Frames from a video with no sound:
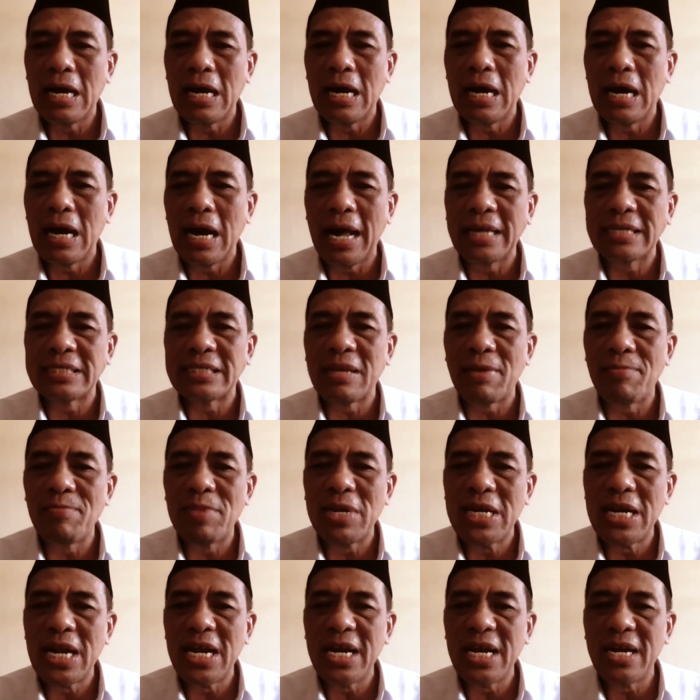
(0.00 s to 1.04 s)

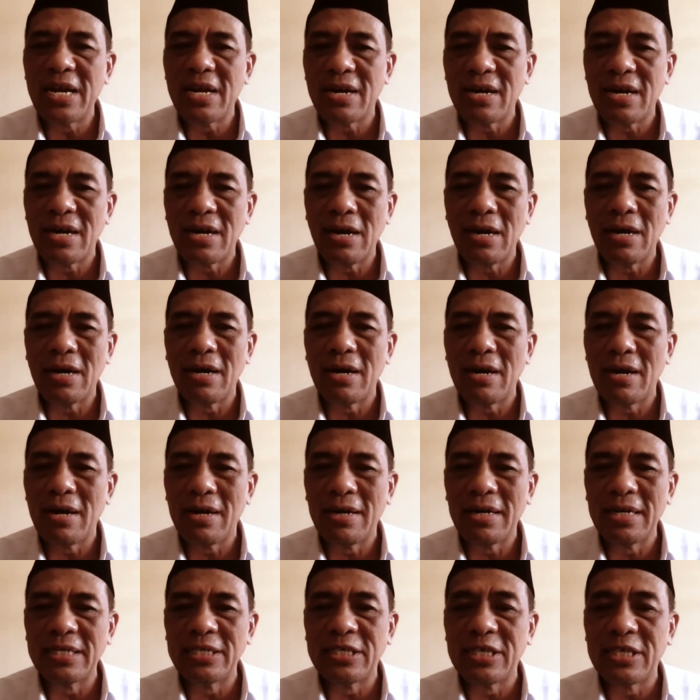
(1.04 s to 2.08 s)
examiner
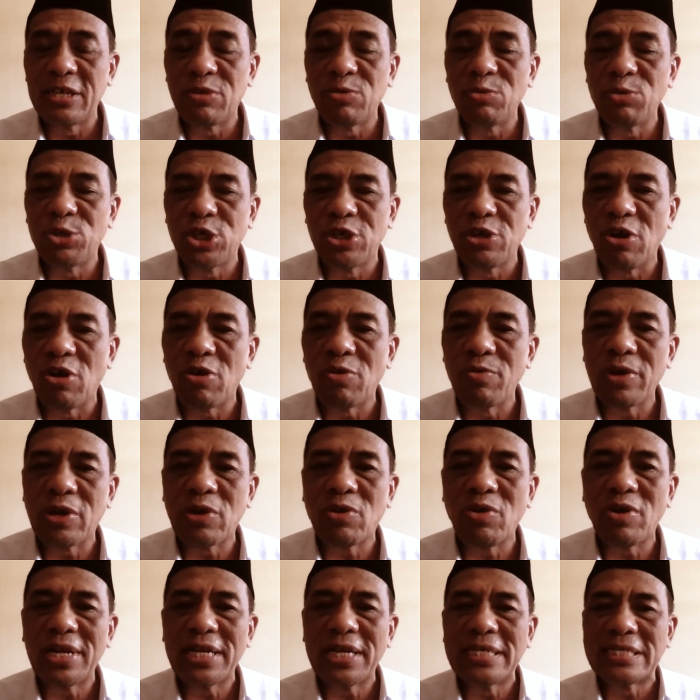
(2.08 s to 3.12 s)
institution, or we
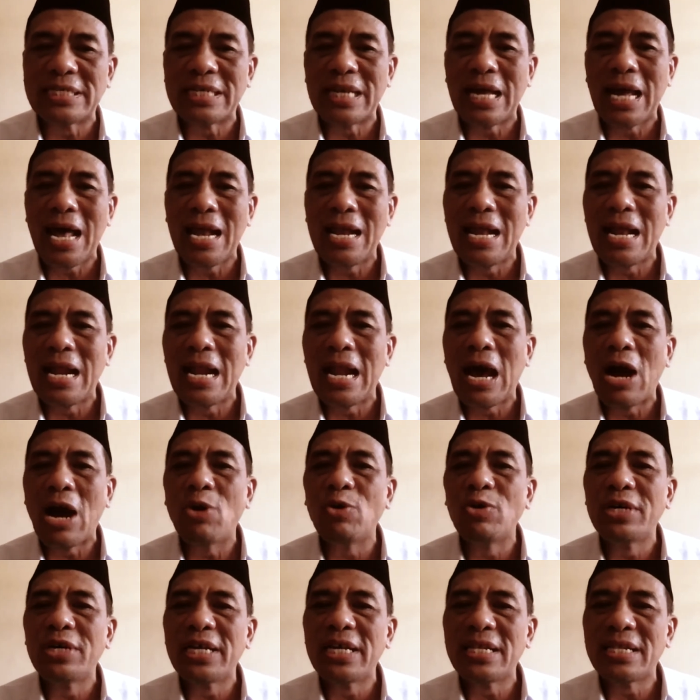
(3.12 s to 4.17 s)
call it a halal
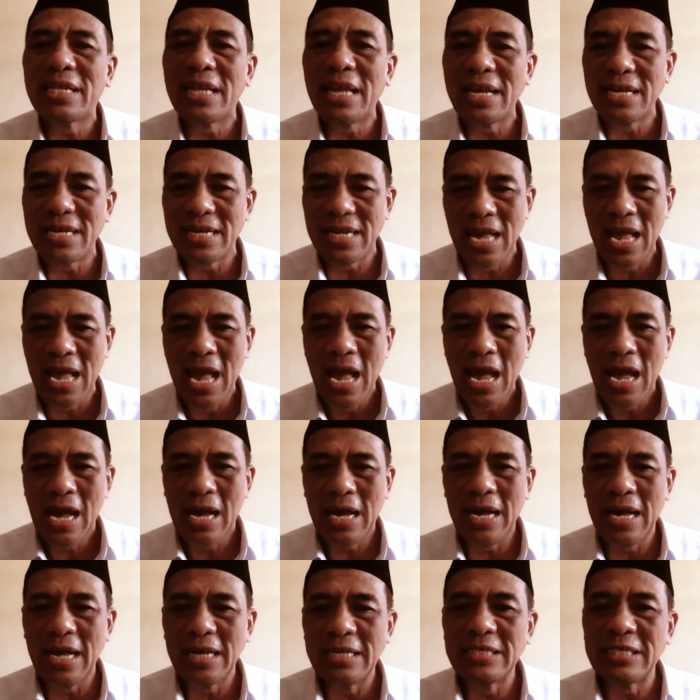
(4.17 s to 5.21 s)
auditing
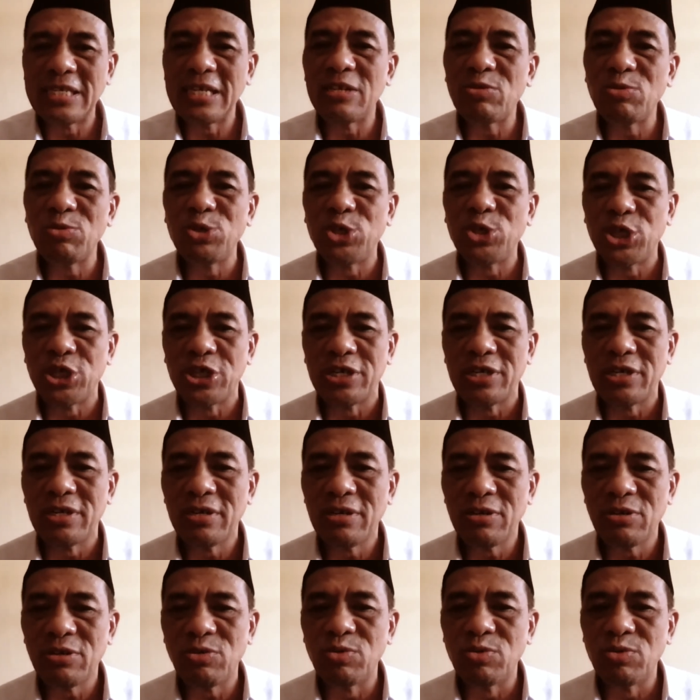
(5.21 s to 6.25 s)
institution,
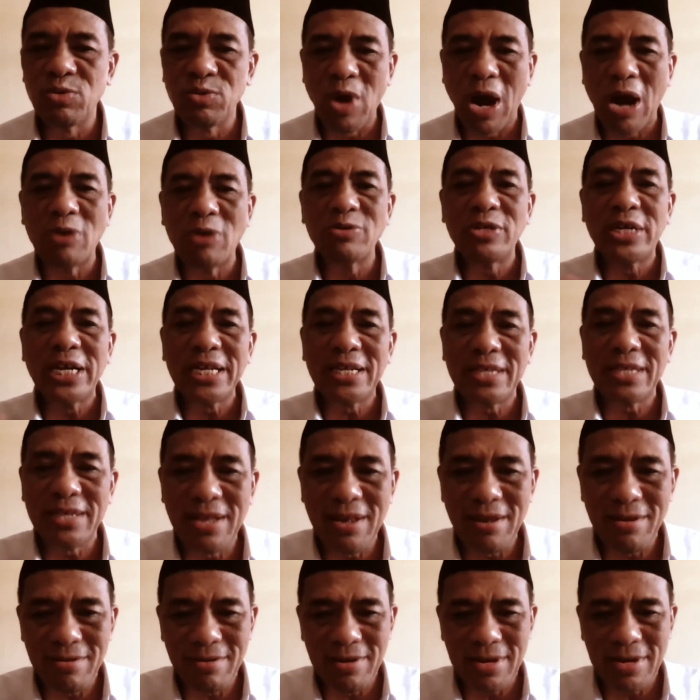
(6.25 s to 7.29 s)
to audit
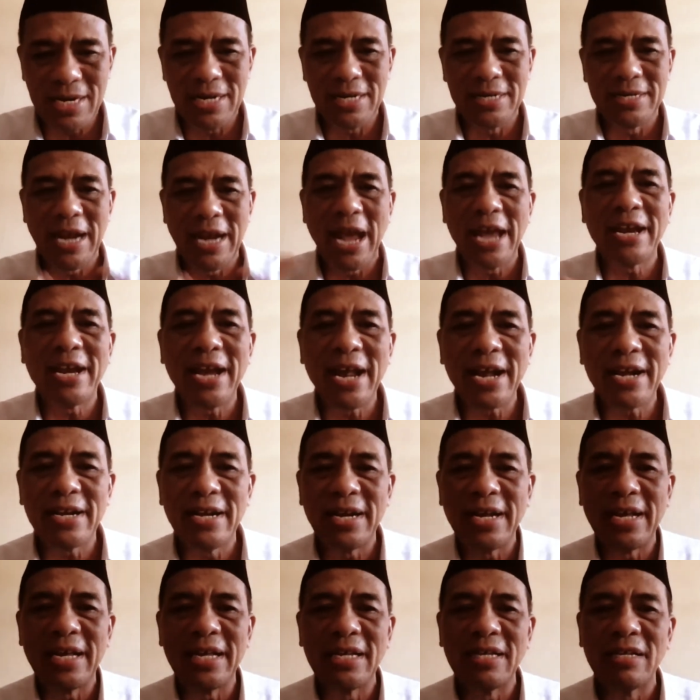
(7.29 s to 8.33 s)

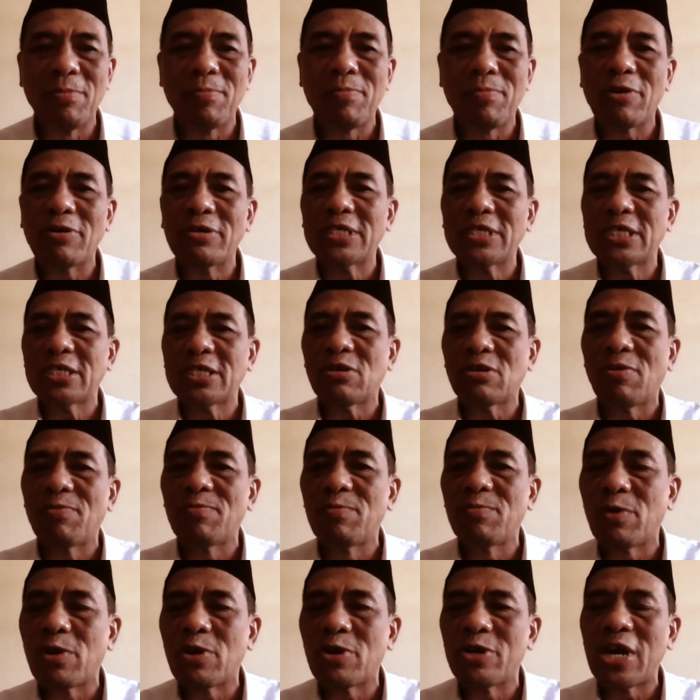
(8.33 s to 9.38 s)
directly in the process of
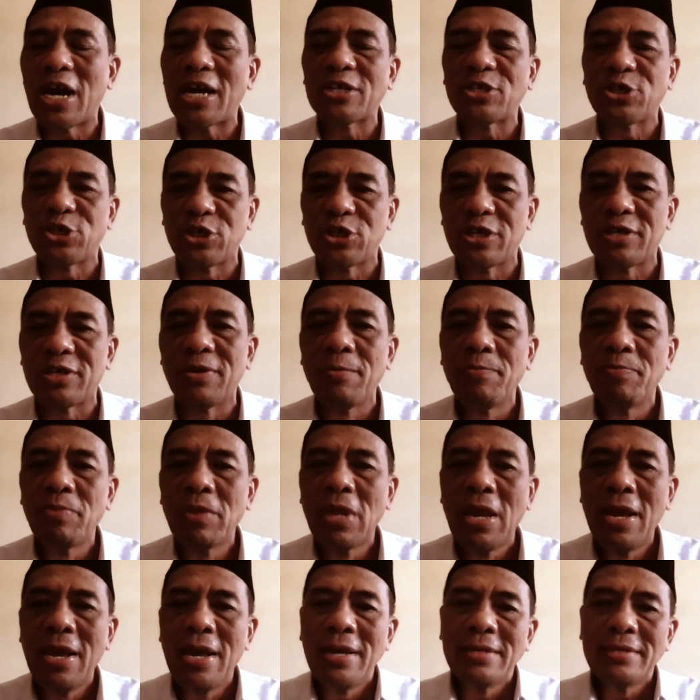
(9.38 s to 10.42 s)
production.
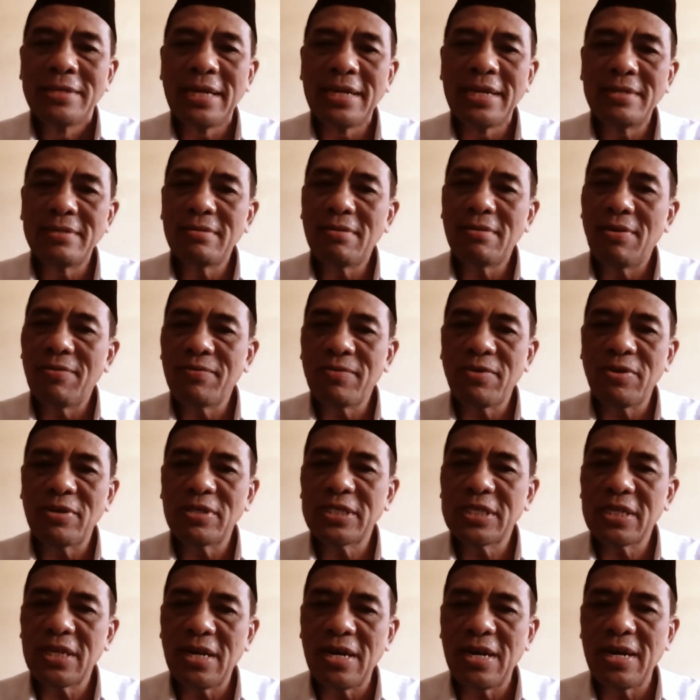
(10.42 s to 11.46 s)
Then of
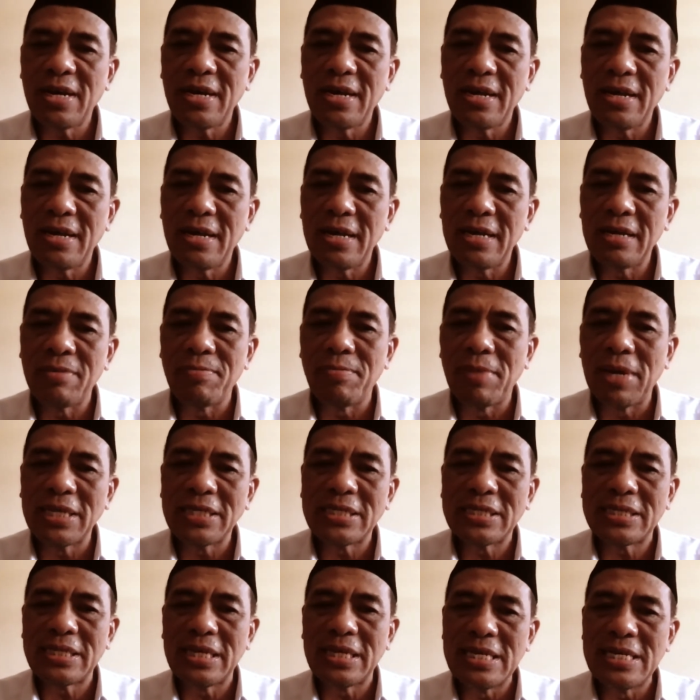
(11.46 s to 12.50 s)
course it
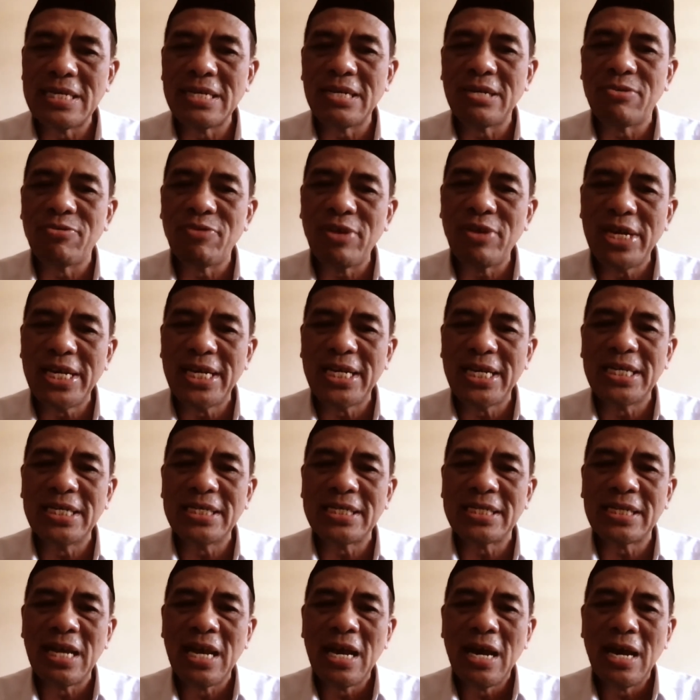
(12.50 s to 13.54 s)
must
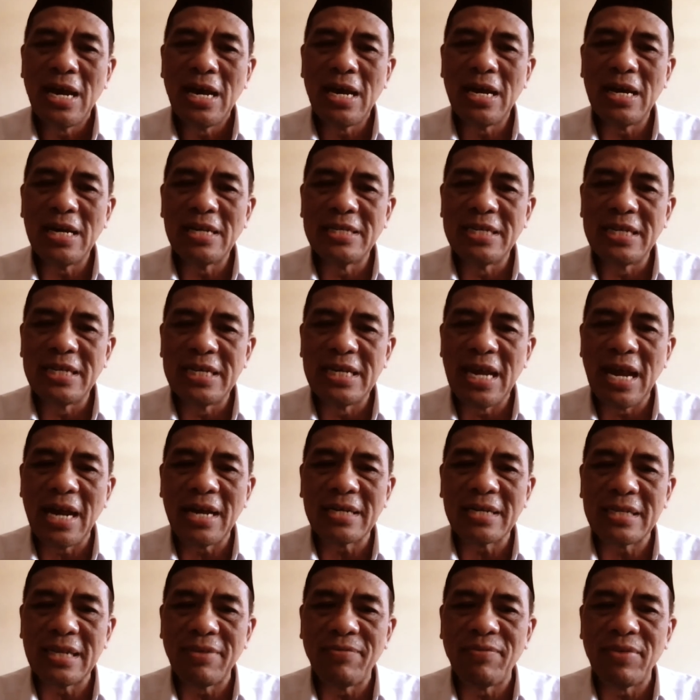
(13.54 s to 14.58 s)
increase the
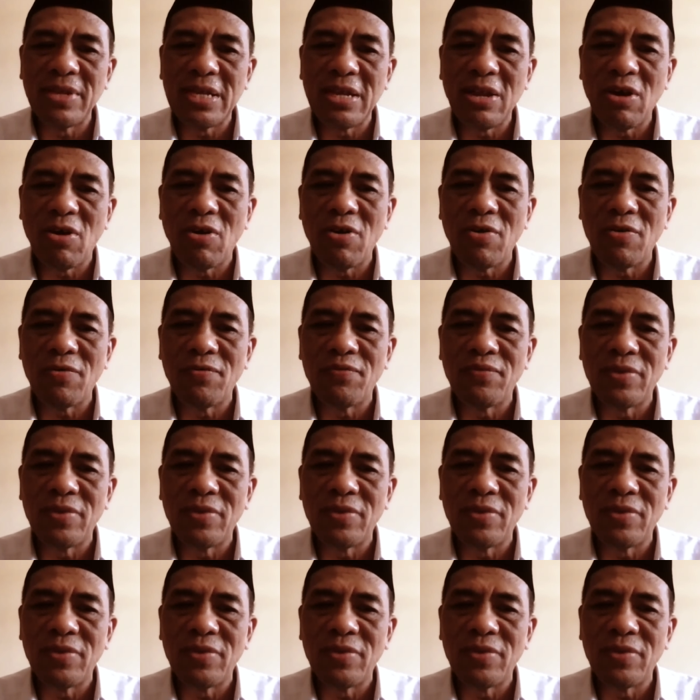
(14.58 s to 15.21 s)
activity of